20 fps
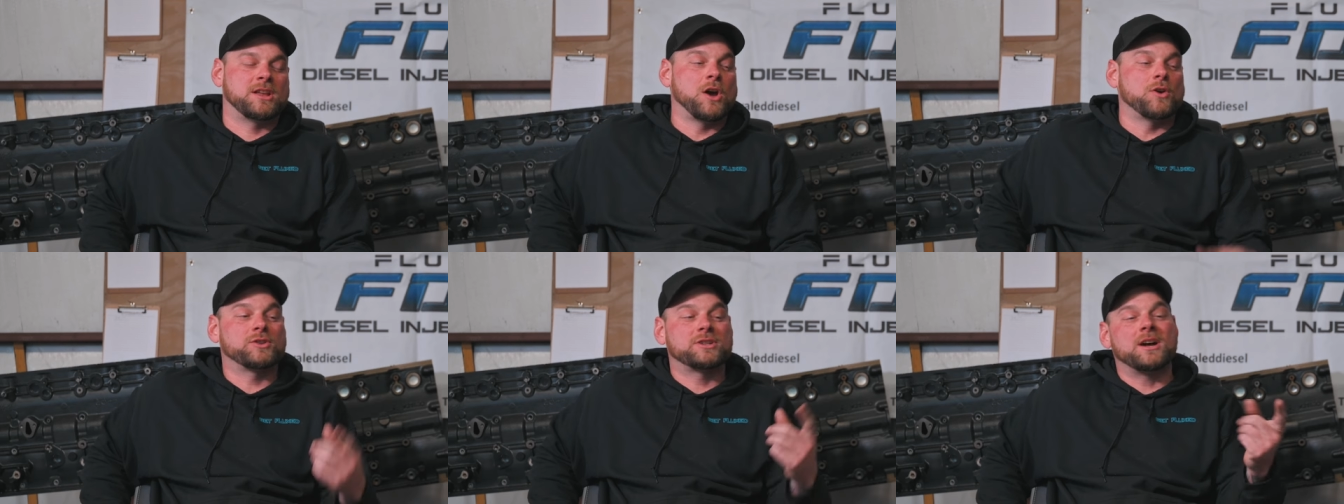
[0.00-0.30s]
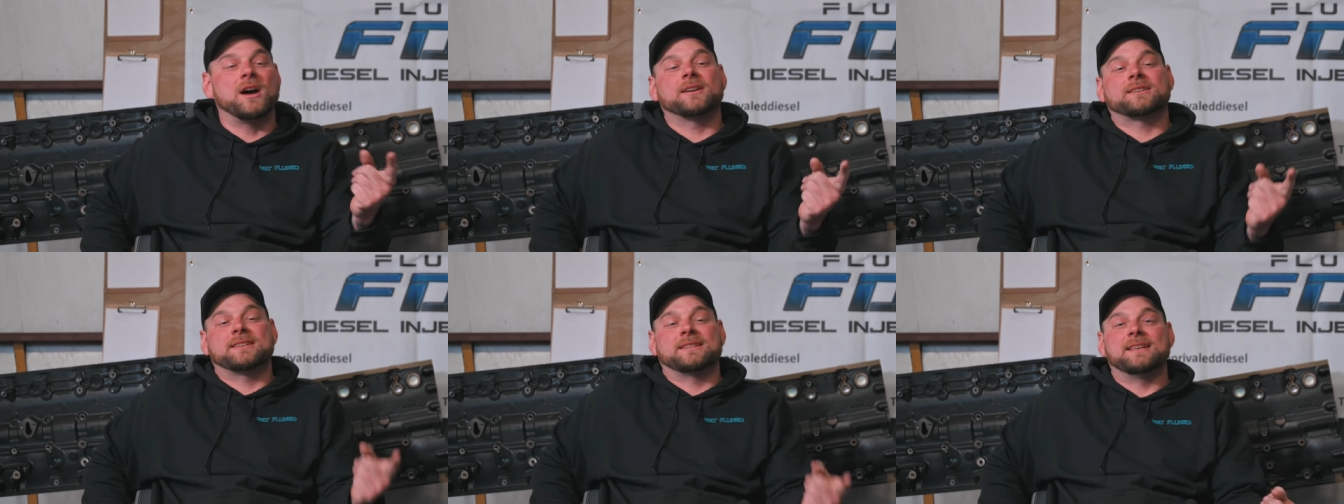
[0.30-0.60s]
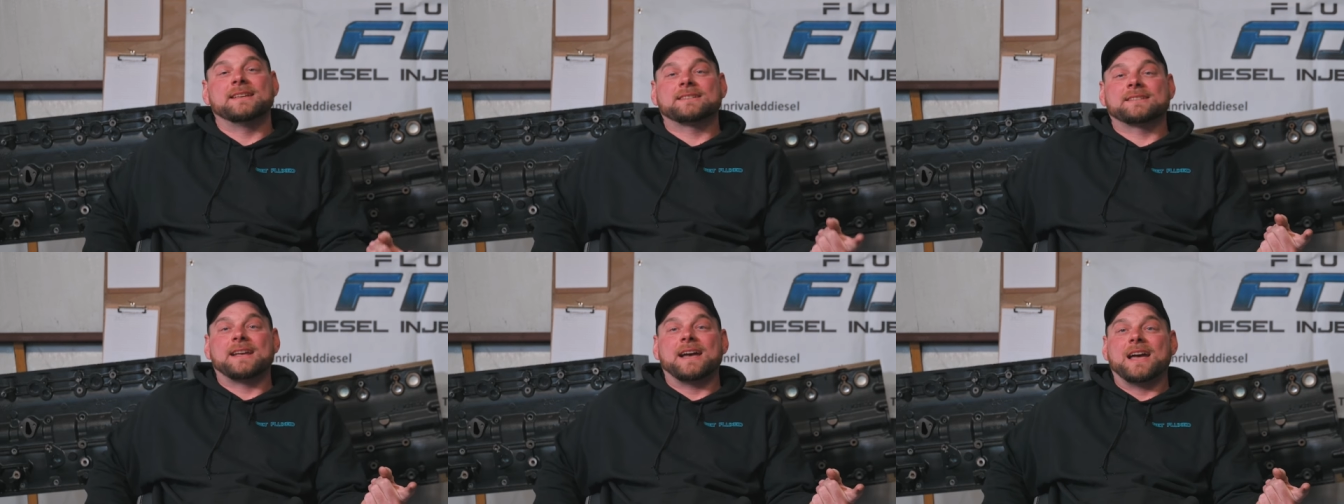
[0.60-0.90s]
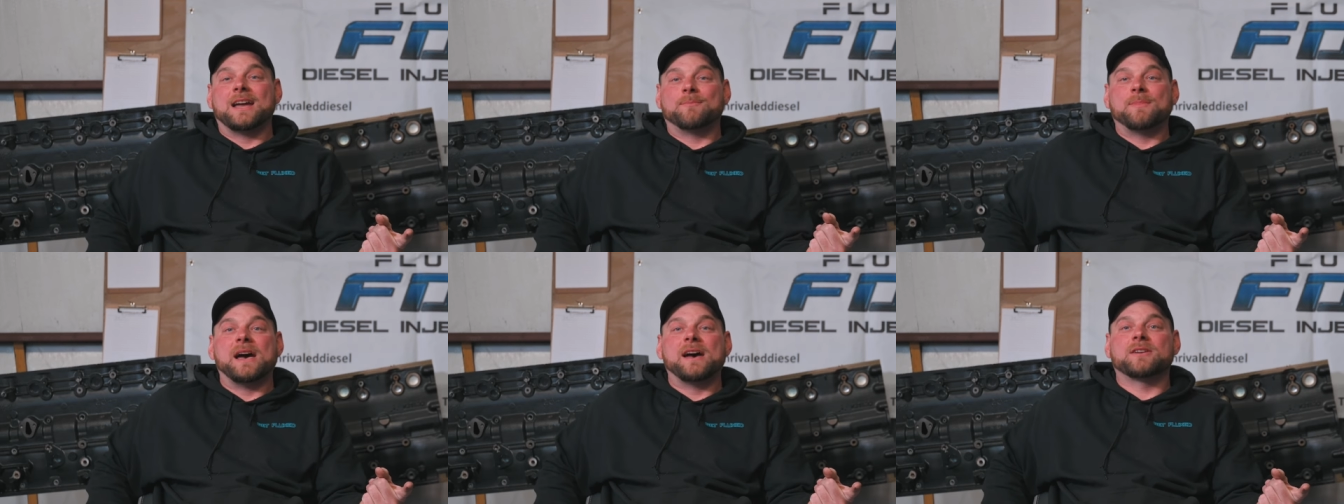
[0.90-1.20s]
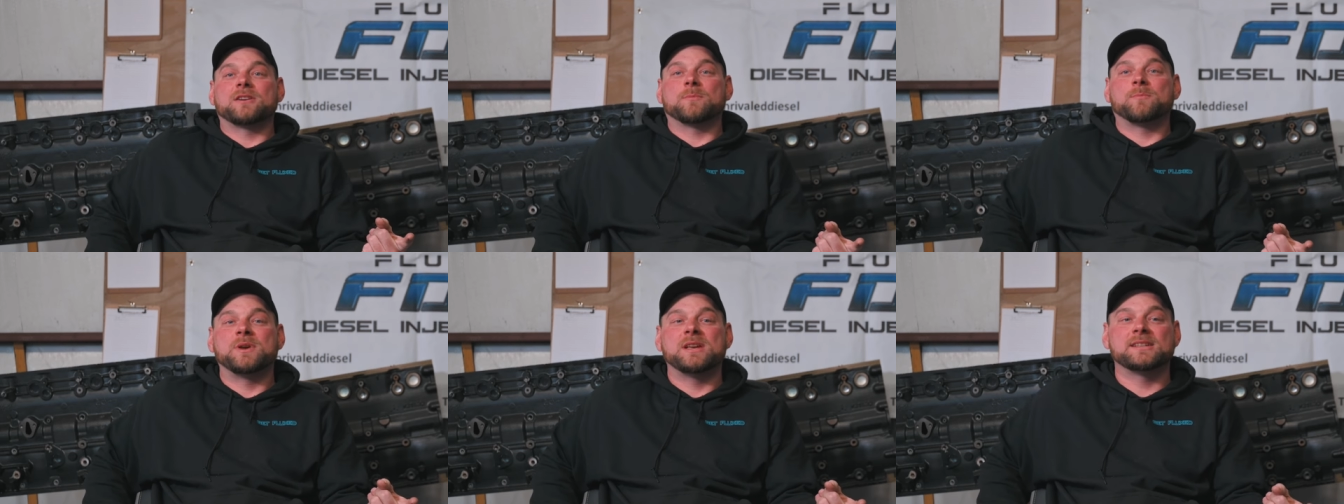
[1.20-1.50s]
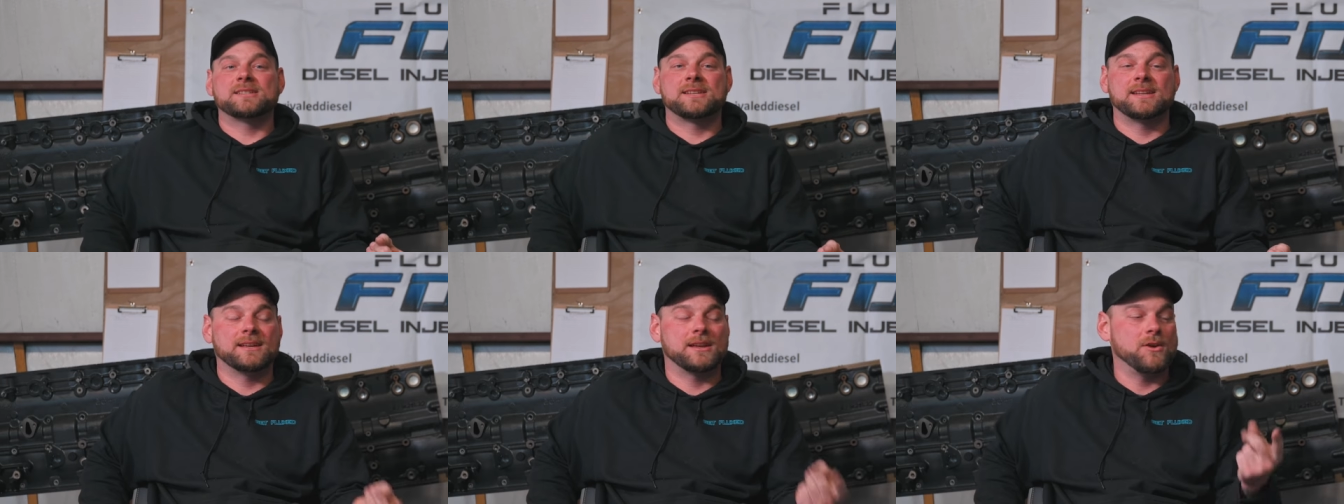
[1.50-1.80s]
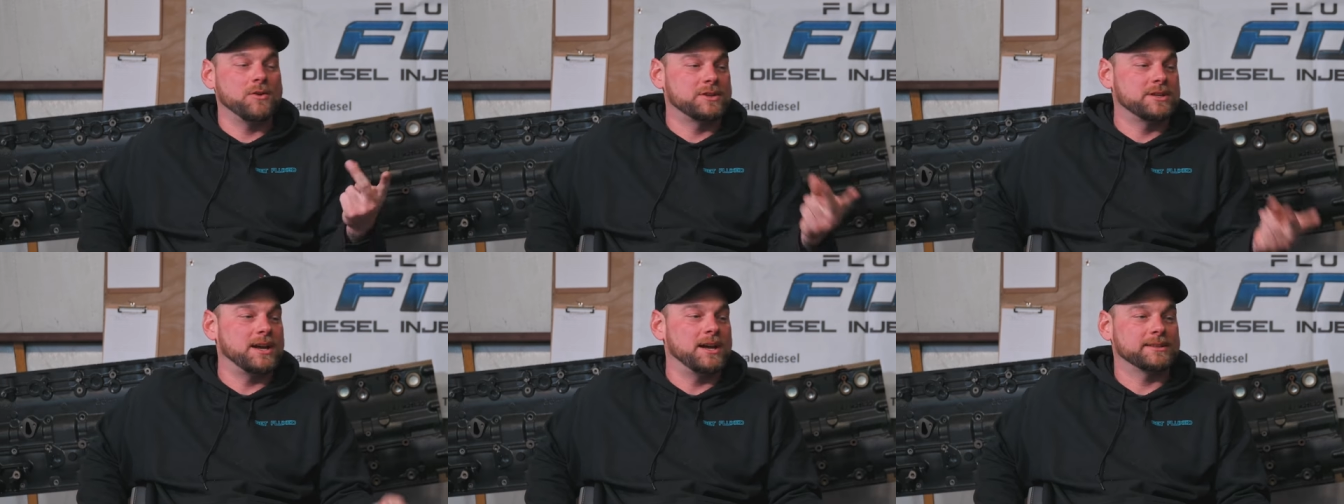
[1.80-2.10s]
go talk to this guy about your piston,
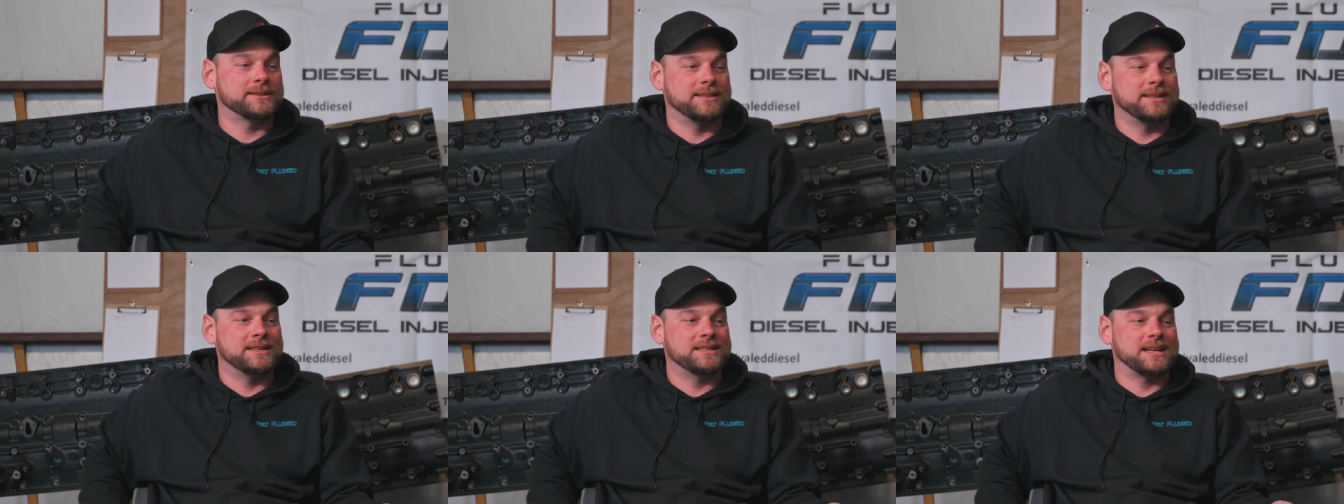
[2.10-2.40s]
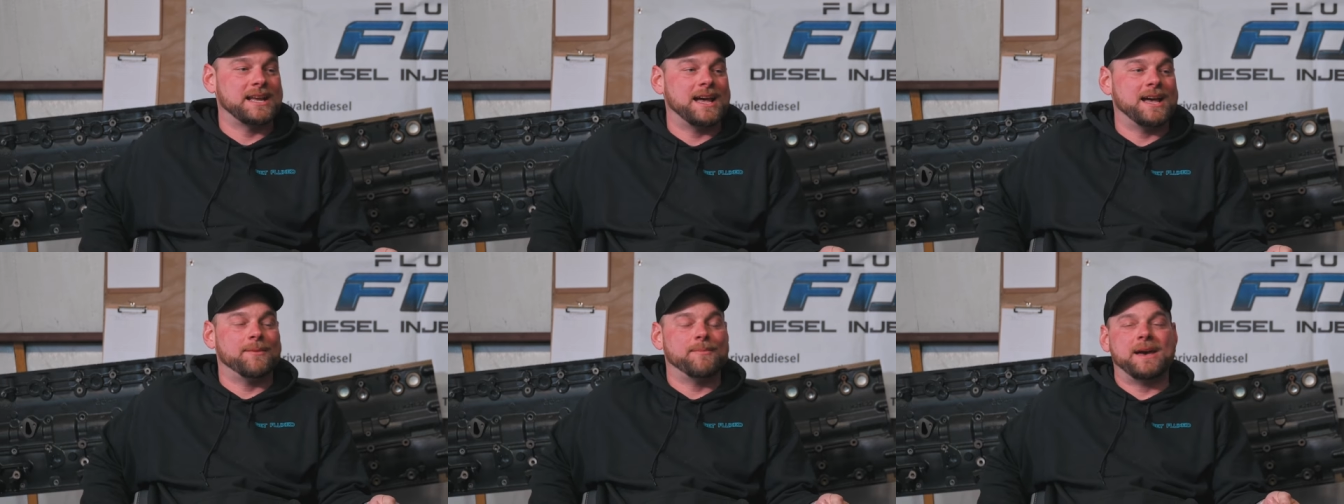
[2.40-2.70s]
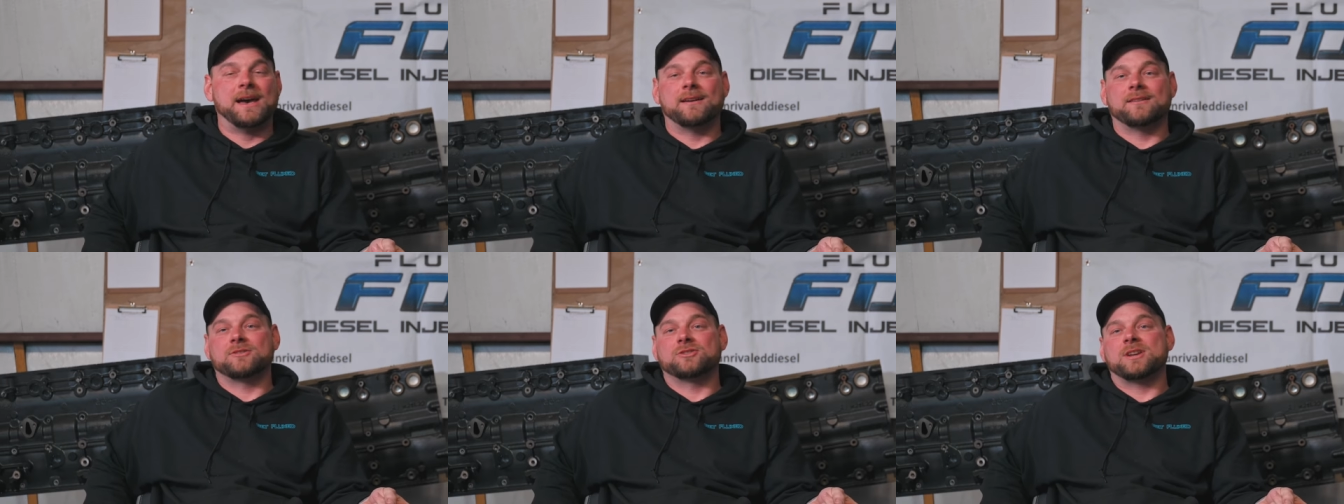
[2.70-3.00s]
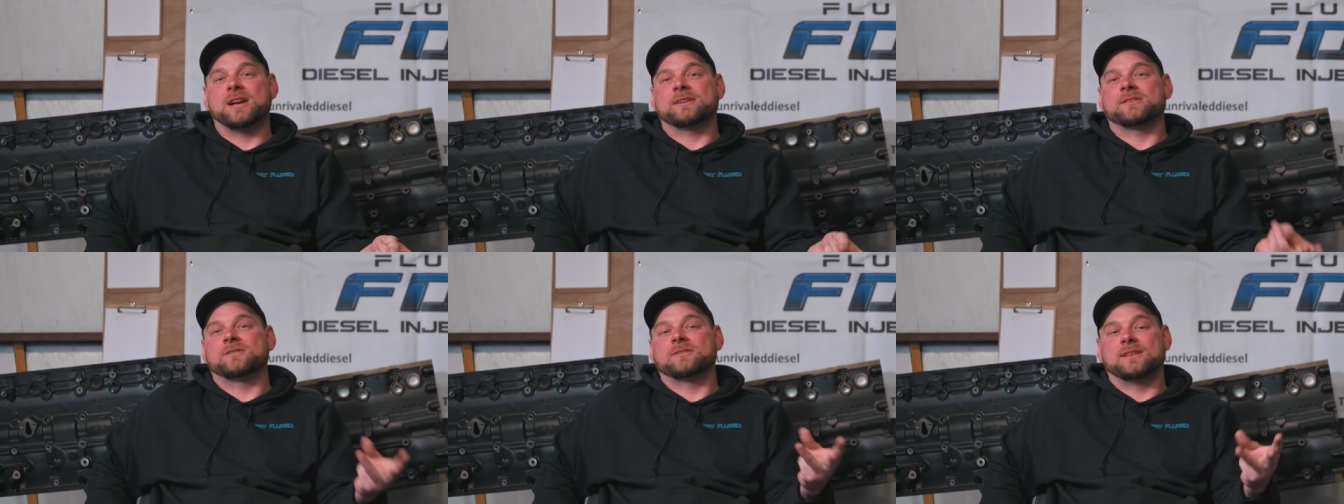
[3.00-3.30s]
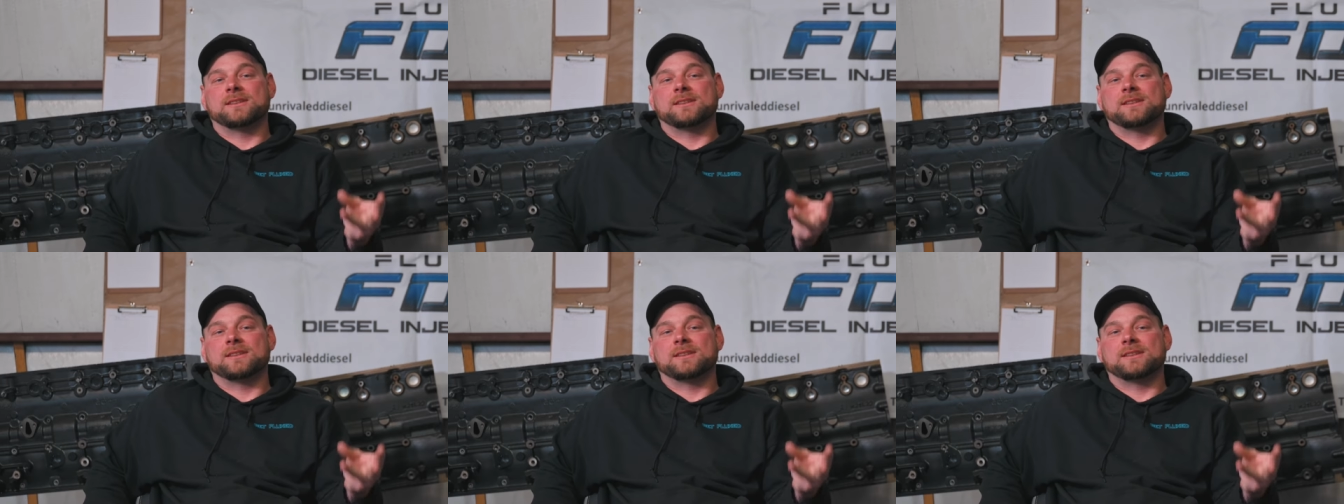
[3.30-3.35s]
go talk to this guy about injector,